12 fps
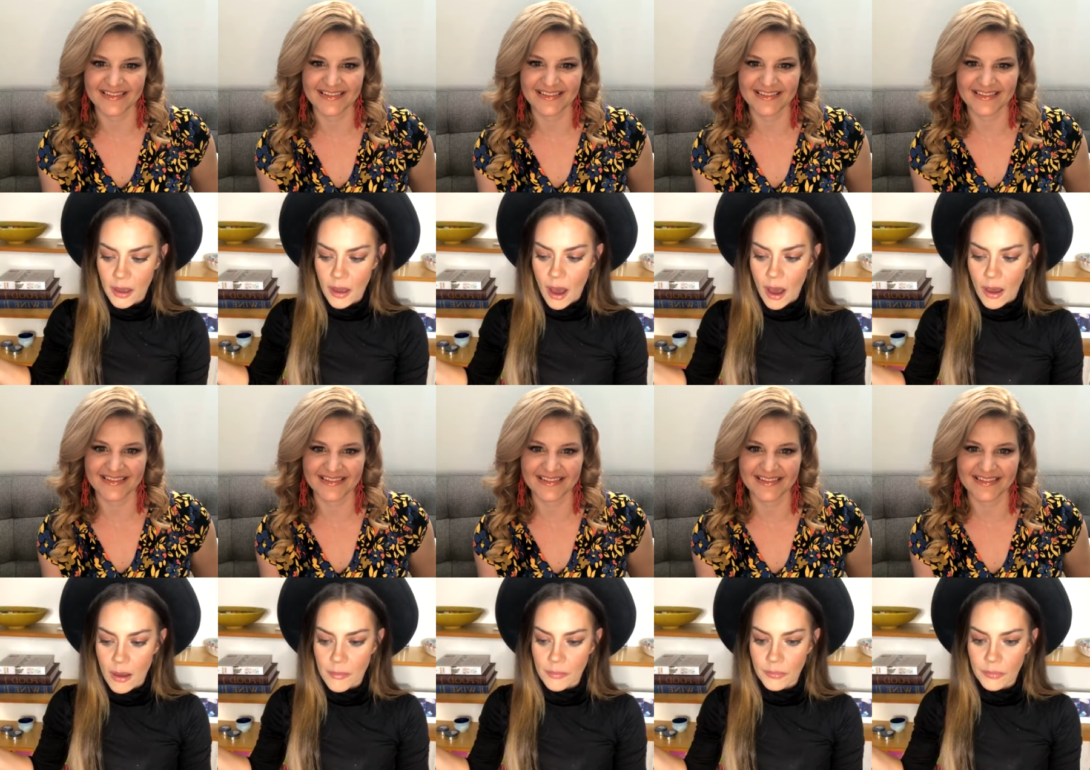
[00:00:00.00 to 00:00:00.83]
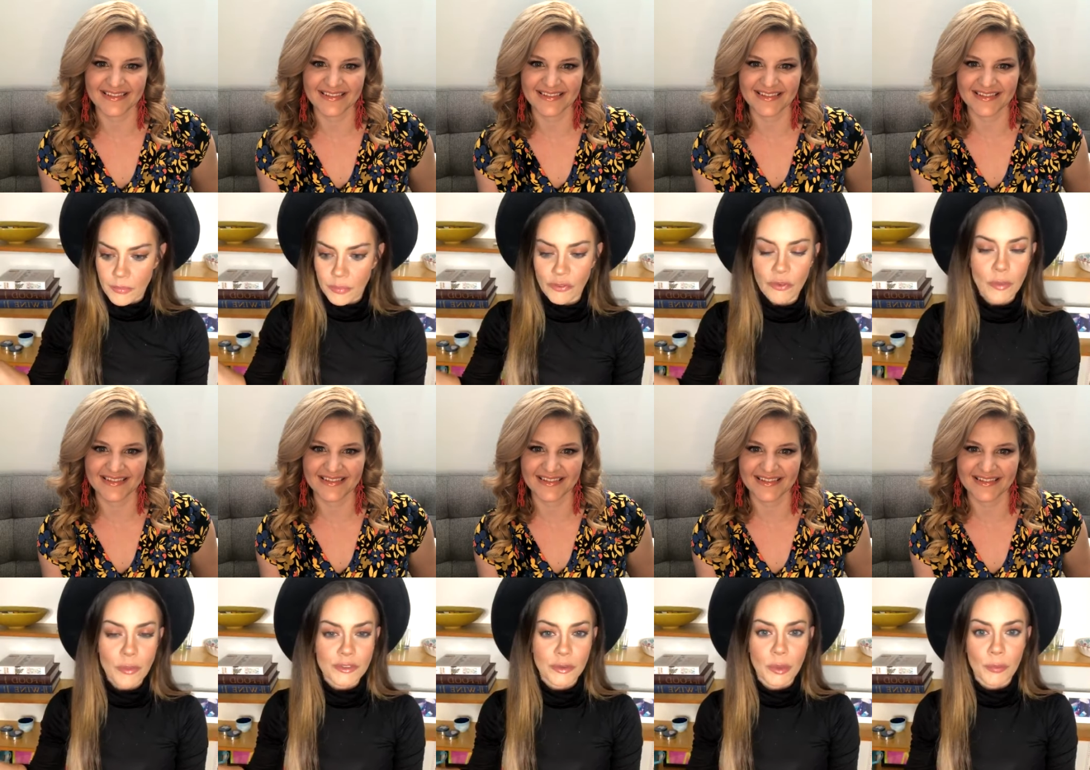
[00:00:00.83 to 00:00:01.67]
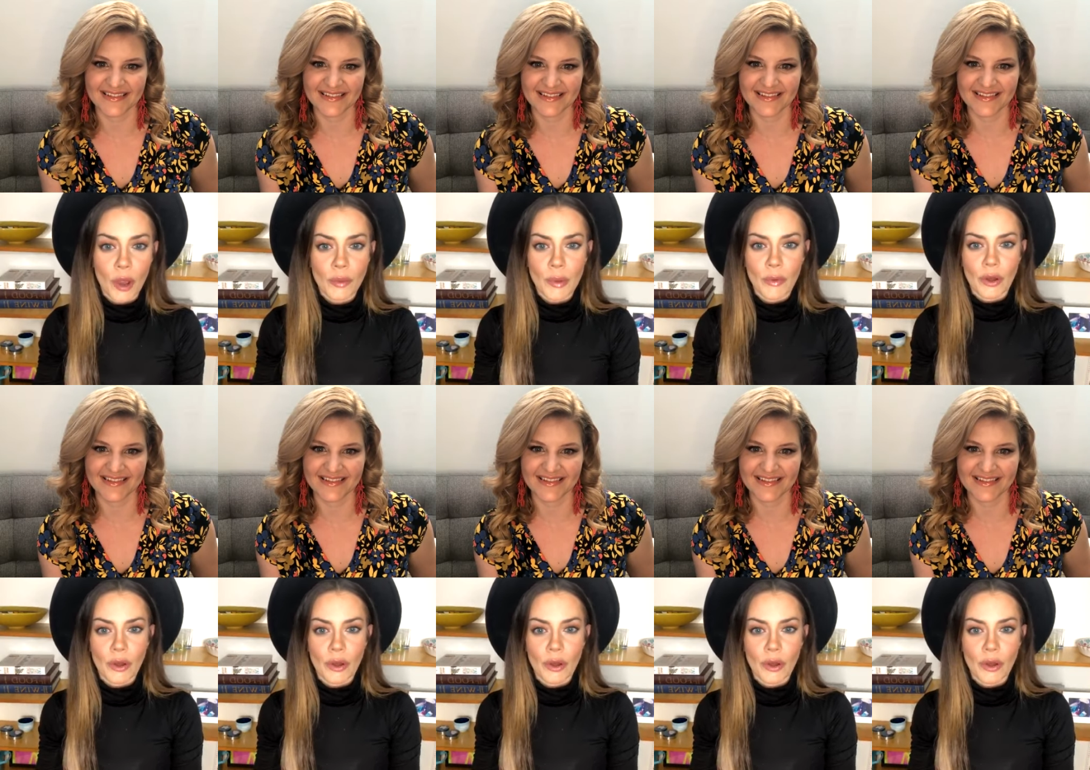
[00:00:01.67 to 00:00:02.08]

Speaker 1: um, performers from the Broadway world